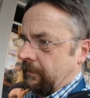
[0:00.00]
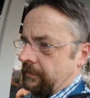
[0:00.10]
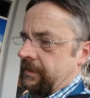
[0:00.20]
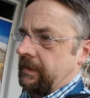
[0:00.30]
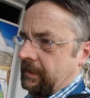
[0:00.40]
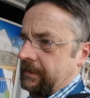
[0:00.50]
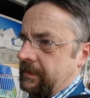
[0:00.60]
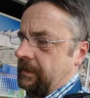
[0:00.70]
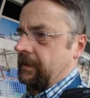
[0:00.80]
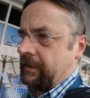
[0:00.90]
was that
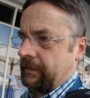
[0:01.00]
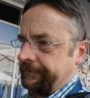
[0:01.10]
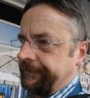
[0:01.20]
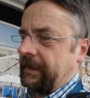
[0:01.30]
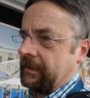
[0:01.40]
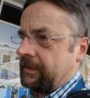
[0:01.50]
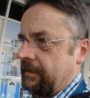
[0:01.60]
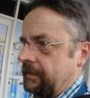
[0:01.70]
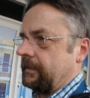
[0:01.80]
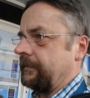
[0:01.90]
idea that
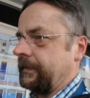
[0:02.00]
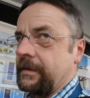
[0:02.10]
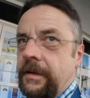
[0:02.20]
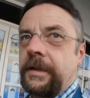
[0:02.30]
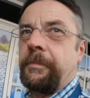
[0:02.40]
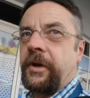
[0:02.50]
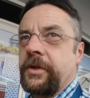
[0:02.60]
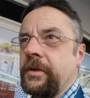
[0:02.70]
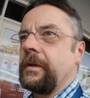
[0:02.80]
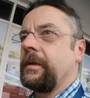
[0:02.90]
actually things like
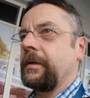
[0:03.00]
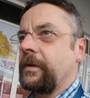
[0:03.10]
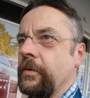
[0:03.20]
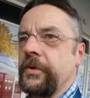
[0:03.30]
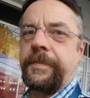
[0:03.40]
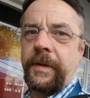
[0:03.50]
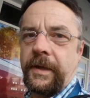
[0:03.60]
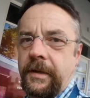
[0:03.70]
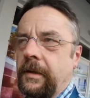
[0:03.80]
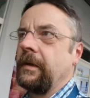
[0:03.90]
depression aren't caused
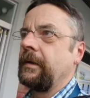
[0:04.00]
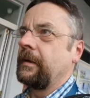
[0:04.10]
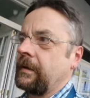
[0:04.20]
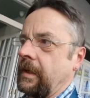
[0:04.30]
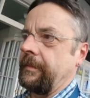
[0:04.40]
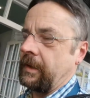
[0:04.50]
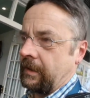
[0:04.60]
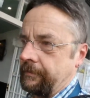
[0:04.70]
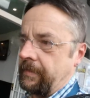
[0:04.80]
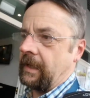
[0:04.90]
by
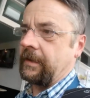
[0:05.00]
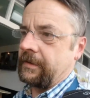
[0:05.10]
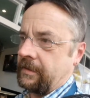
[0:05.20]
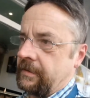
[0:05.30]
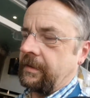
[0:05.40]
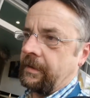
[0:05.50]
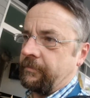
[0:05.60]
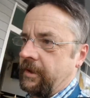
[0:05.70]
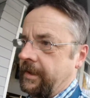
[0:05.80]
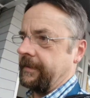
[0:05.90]
chemical imbalances in the
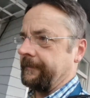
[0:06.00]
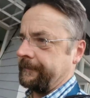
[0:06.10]
brain.